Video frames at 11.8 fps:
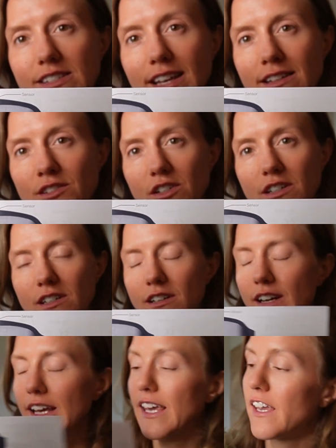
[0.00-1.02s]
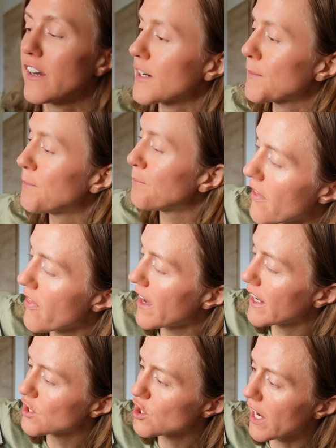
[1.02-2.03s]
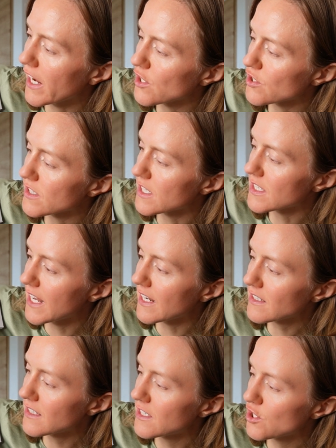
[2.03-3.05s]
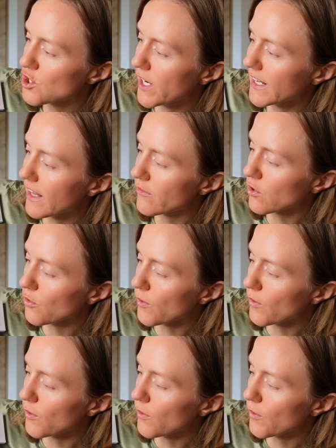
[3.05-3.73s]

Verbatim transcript: a sensor here, and then it changes the tint, shade level